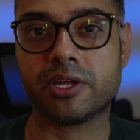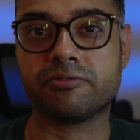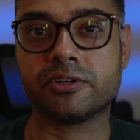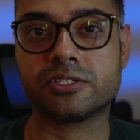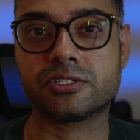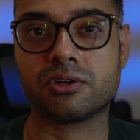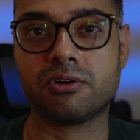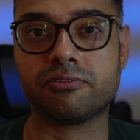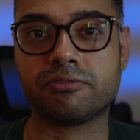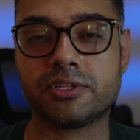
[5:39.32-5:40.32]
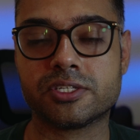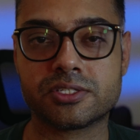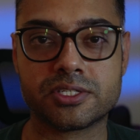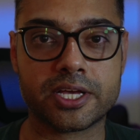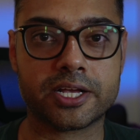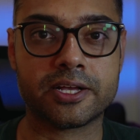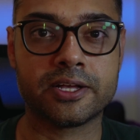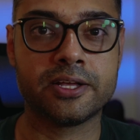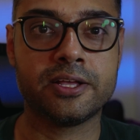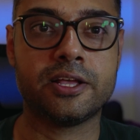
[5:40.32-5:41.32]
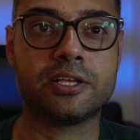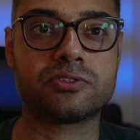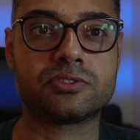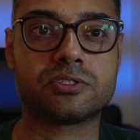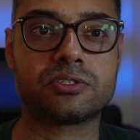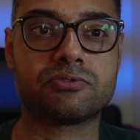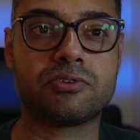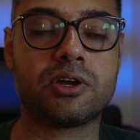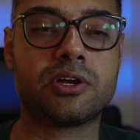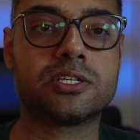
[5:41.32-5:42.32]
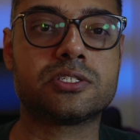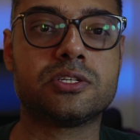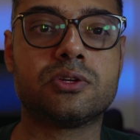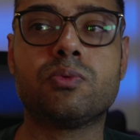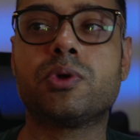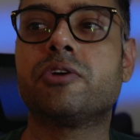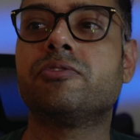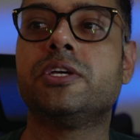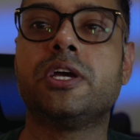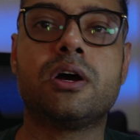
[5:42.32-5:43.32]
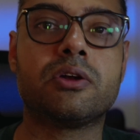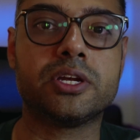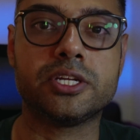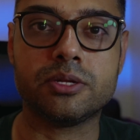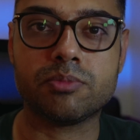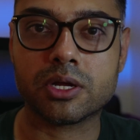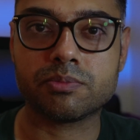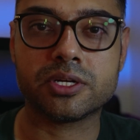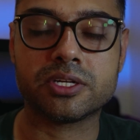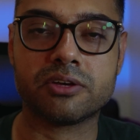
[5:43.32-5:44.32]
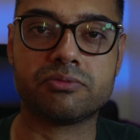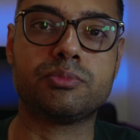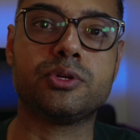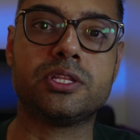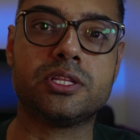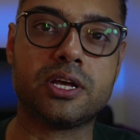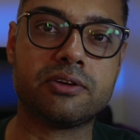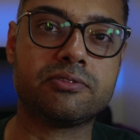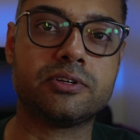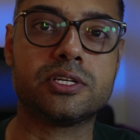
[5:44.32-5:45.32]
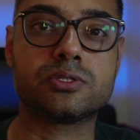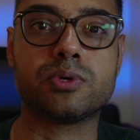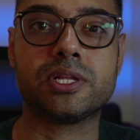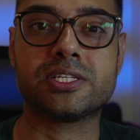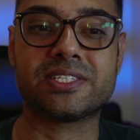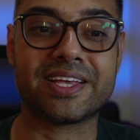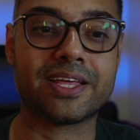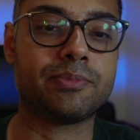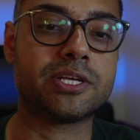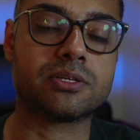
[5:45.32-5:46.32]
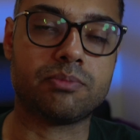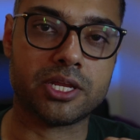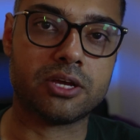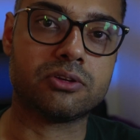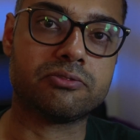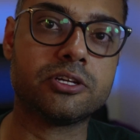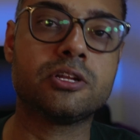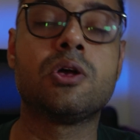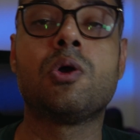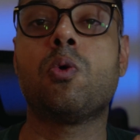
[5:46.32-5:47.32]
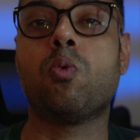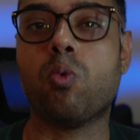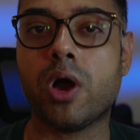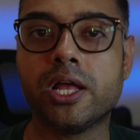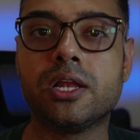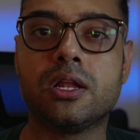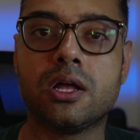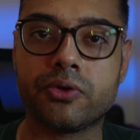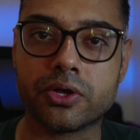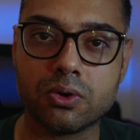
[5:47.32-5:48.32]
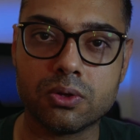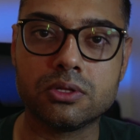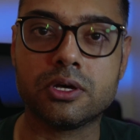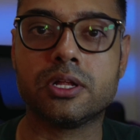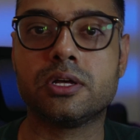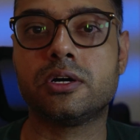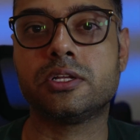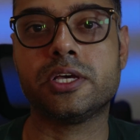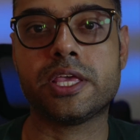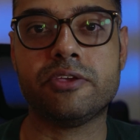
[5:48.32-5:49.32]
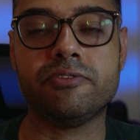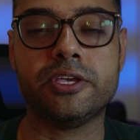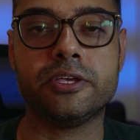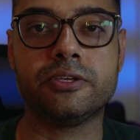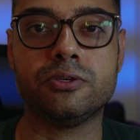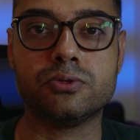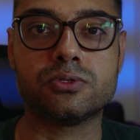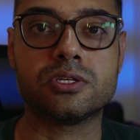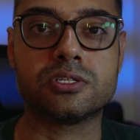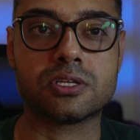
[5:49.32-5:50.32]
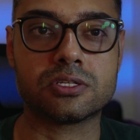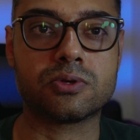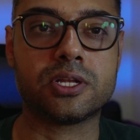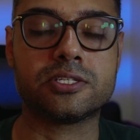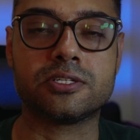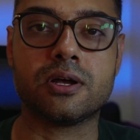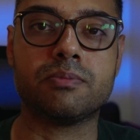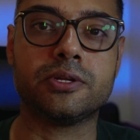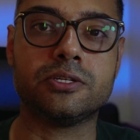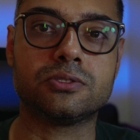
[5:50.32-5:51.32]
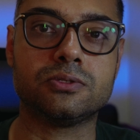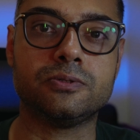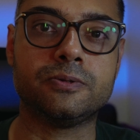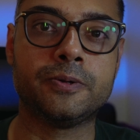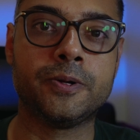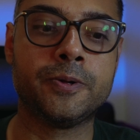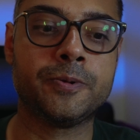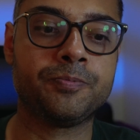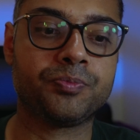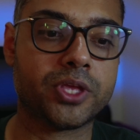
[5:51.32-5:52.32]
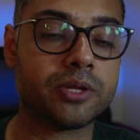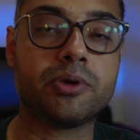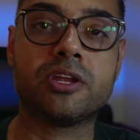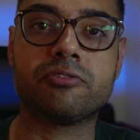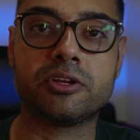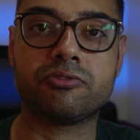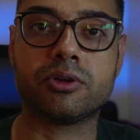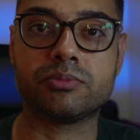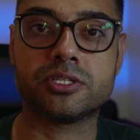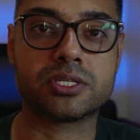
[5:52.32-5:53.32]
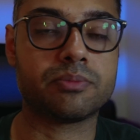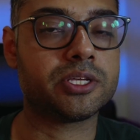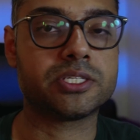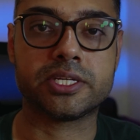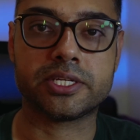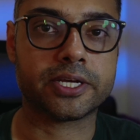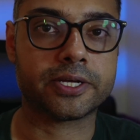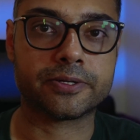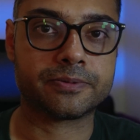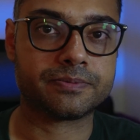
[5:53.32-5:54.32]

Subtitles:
benefits of this tech as far as, you know, whatever the R&D department have put in their effort, as well as they can make some money out of it while allowing all the other EV users as well as the companies to get benefit from this amazing tech.